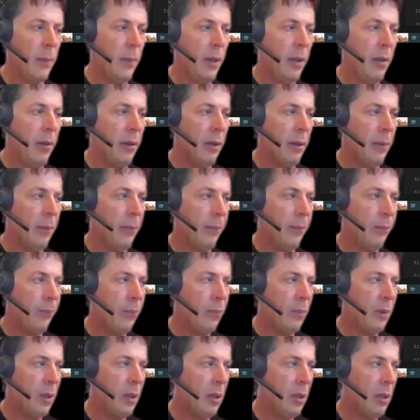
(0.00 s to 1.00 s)
come out of that.
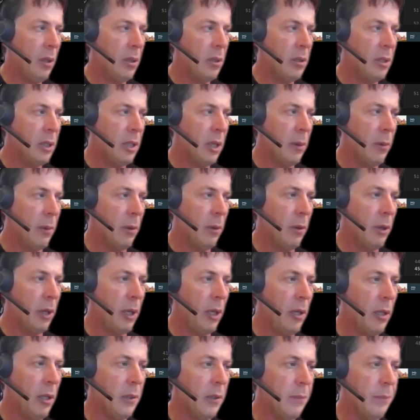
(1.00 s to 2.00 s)
Let's see how we're
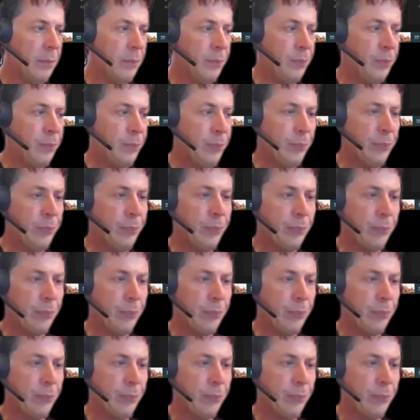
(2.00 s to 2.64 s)
looking now.